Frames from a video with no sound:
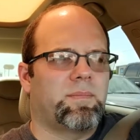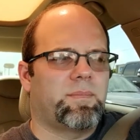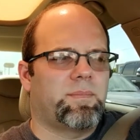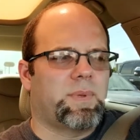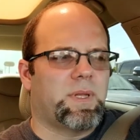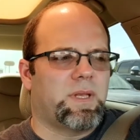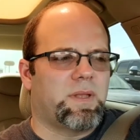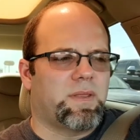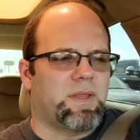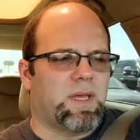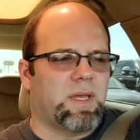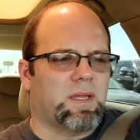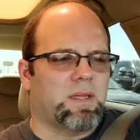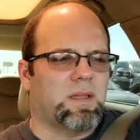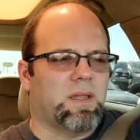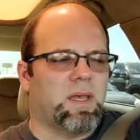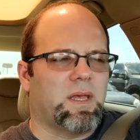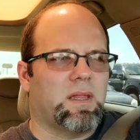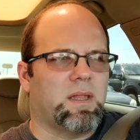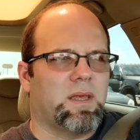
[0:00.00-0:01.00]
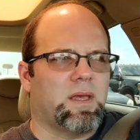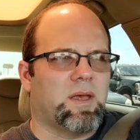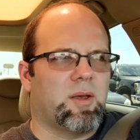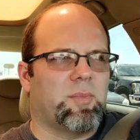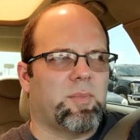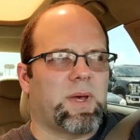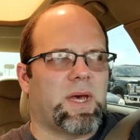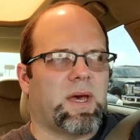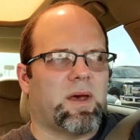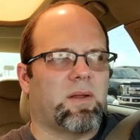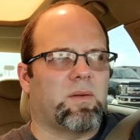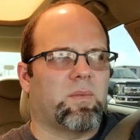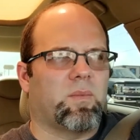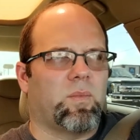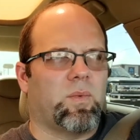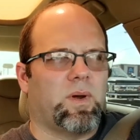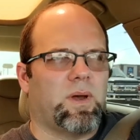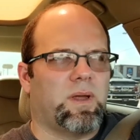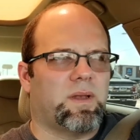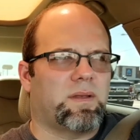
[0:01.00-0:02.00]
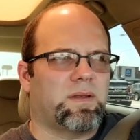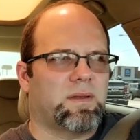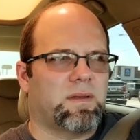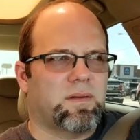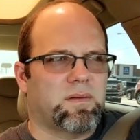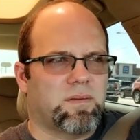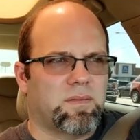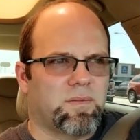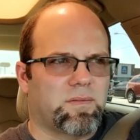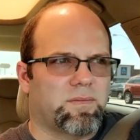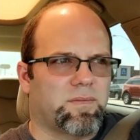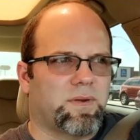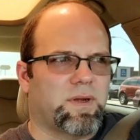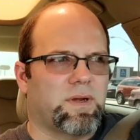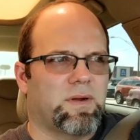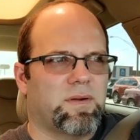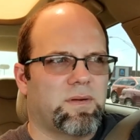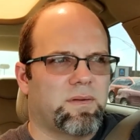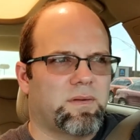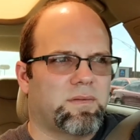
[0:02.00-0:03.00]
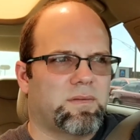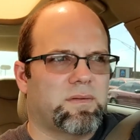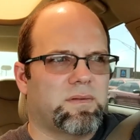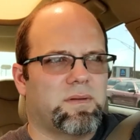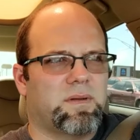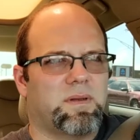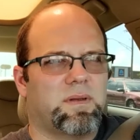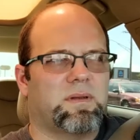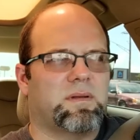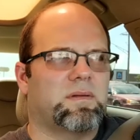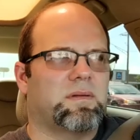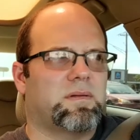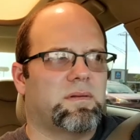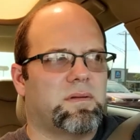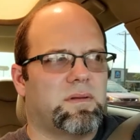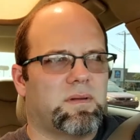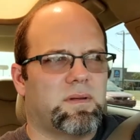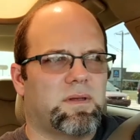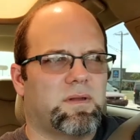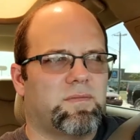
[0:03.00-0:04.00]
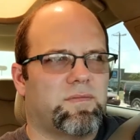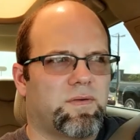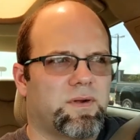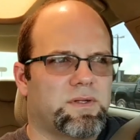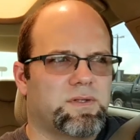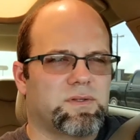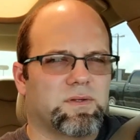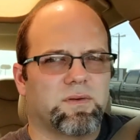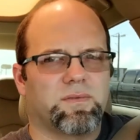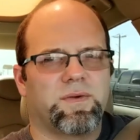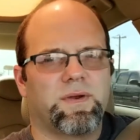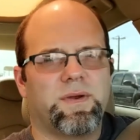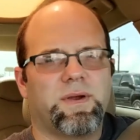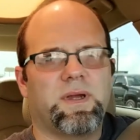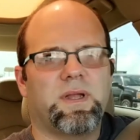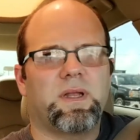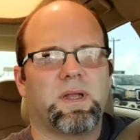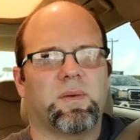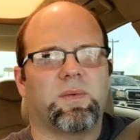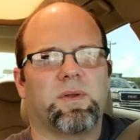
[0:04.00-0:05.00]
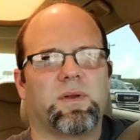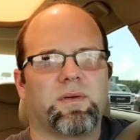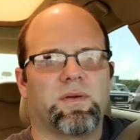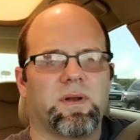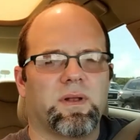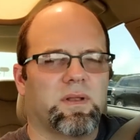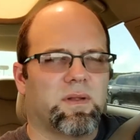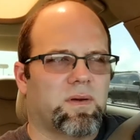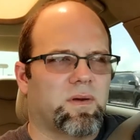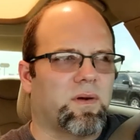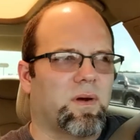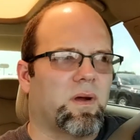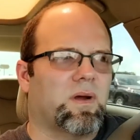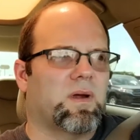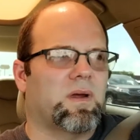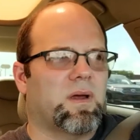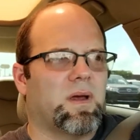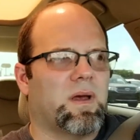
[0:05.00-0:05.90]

Been thinking lately about what rear end I want to run in the car.